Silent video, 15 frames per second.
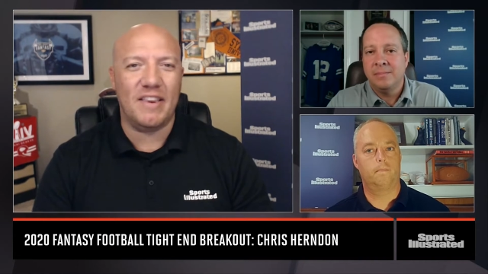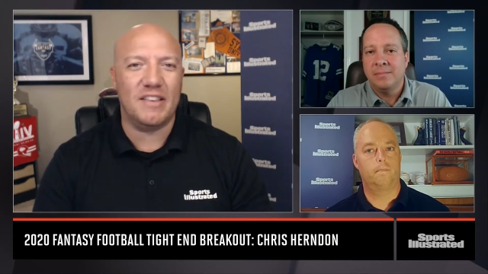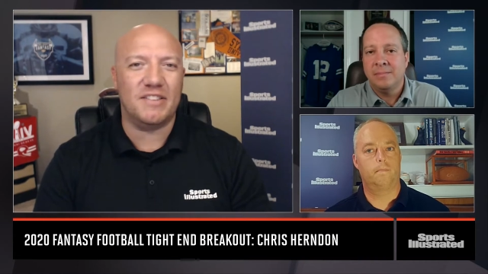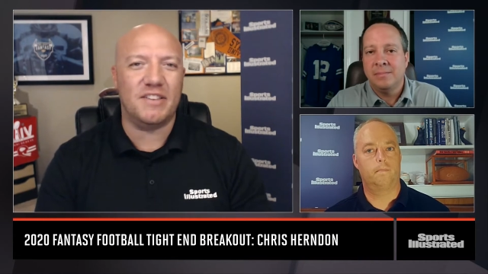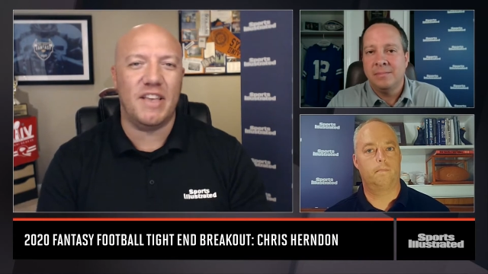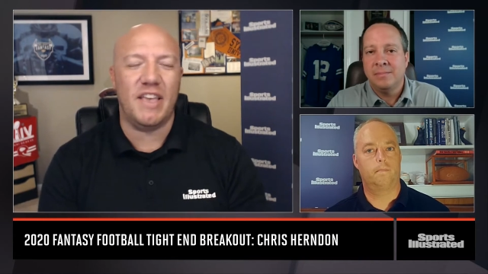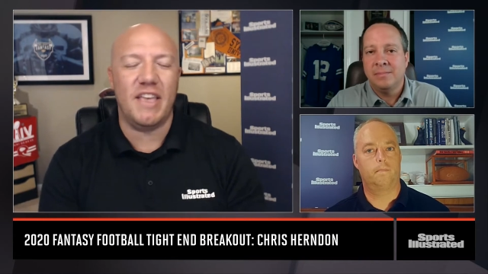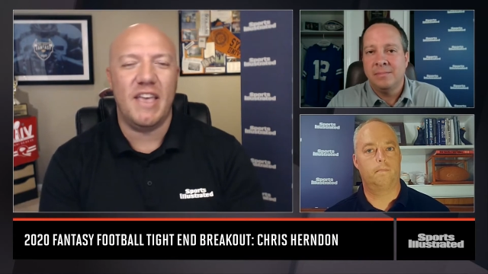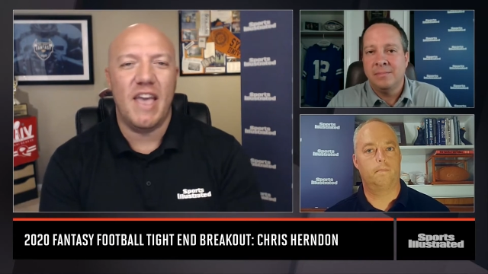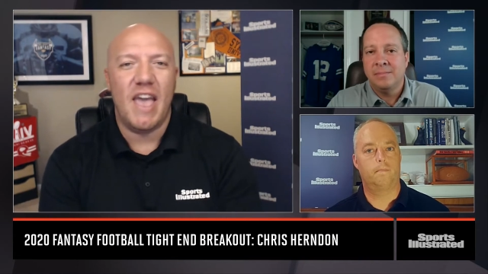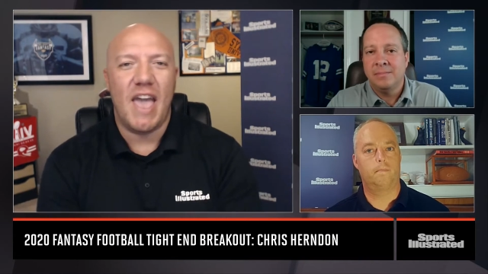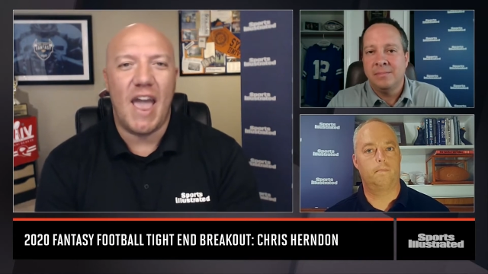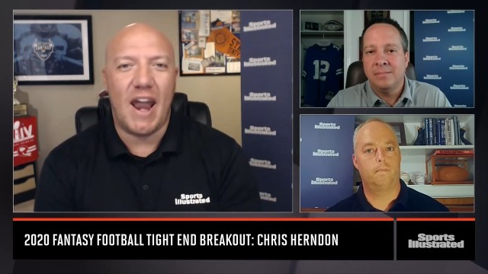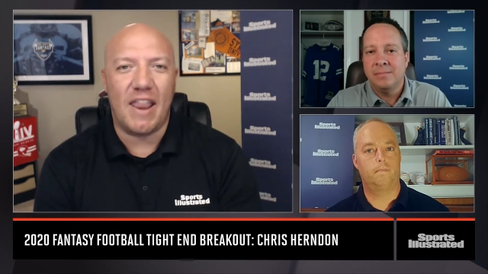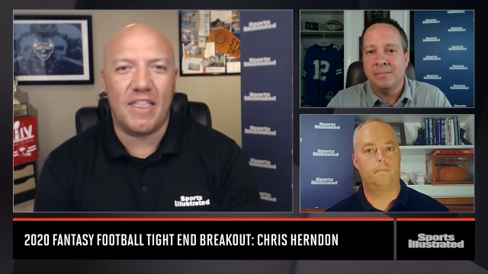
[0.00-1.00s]
Speaker 1: to see
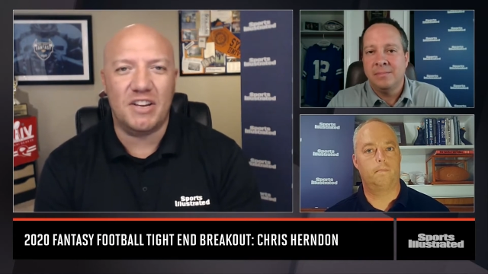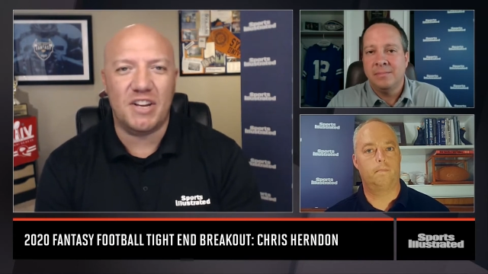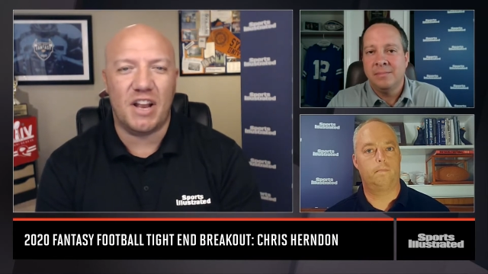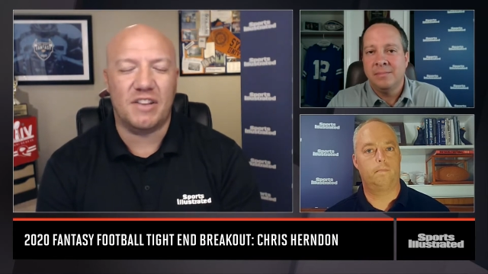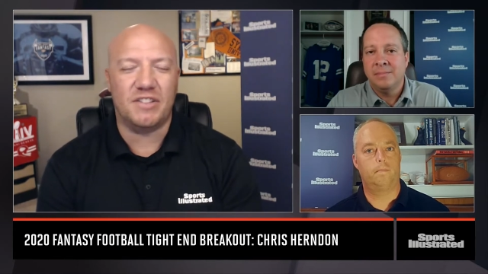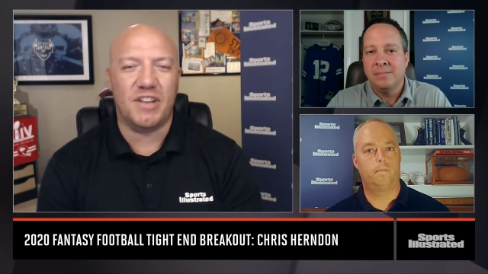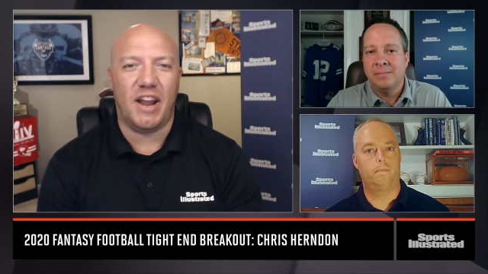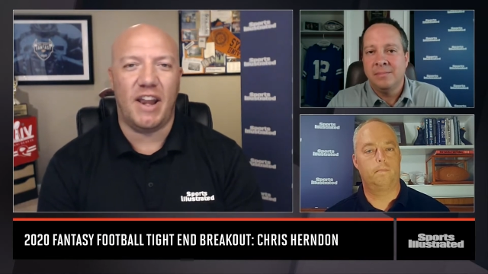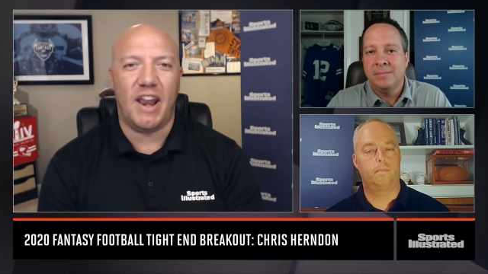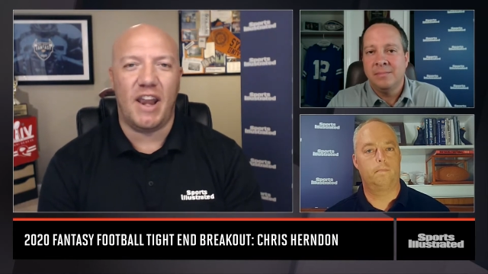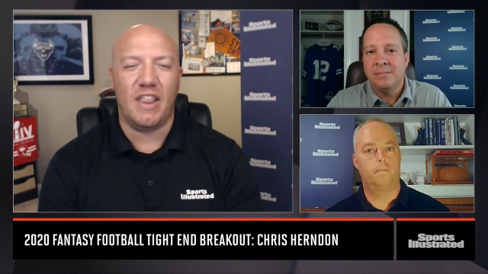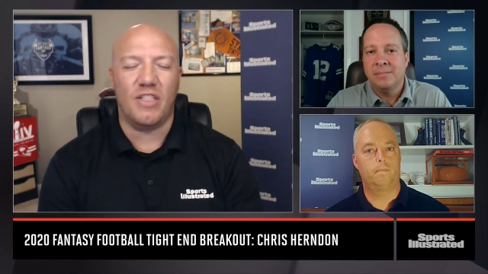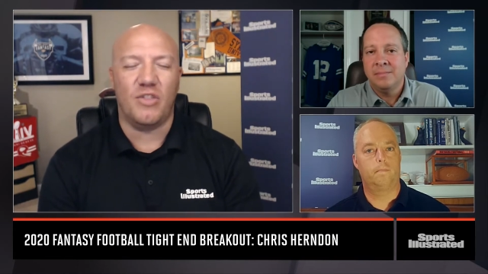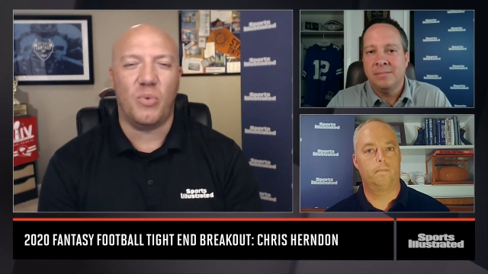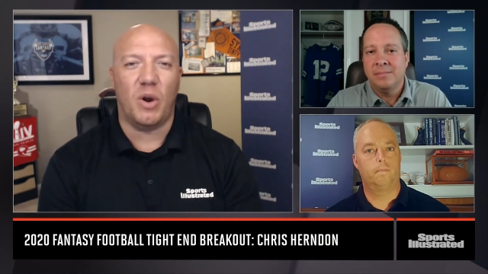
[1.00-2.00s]
out of the Jets tight
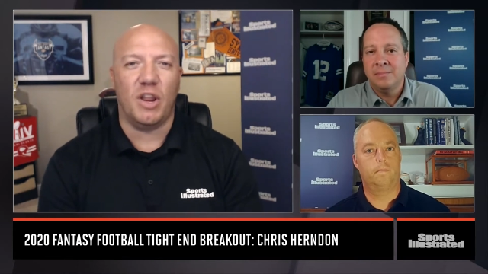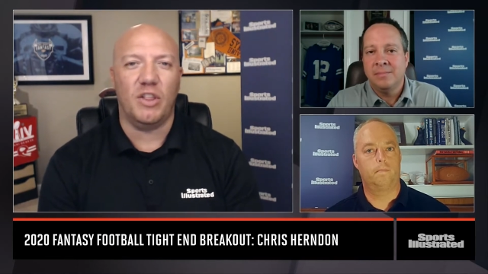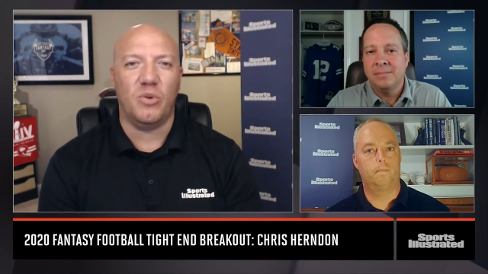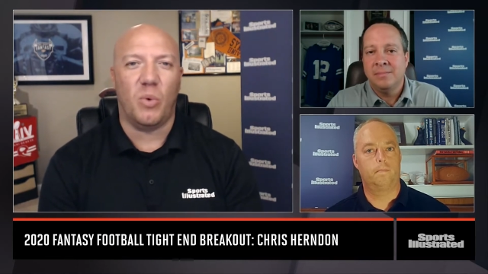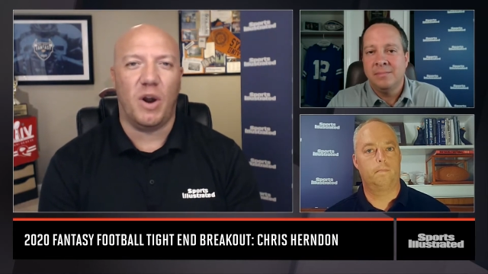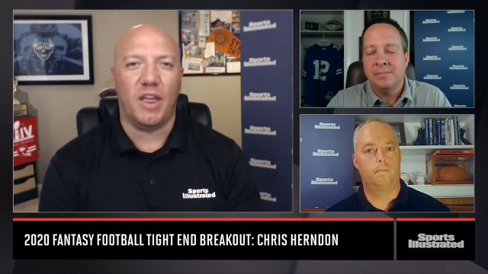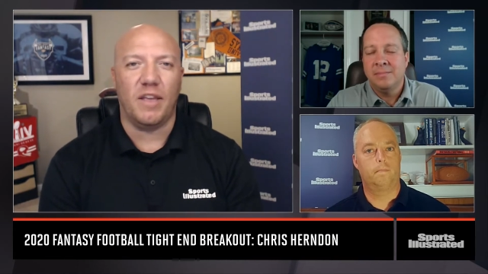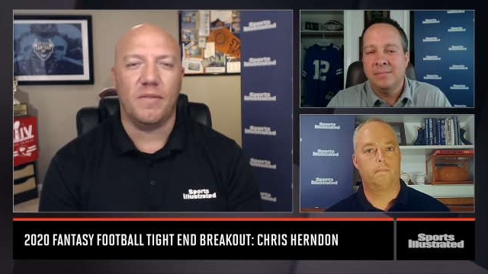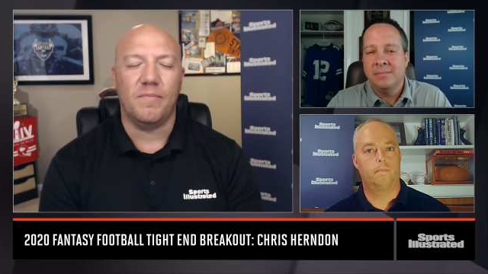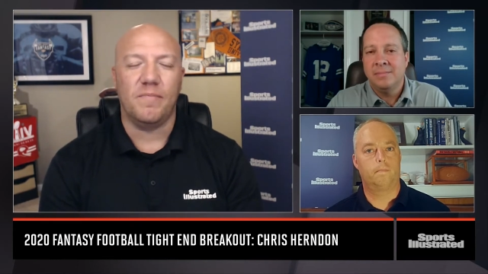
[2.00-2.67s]
end in 2020?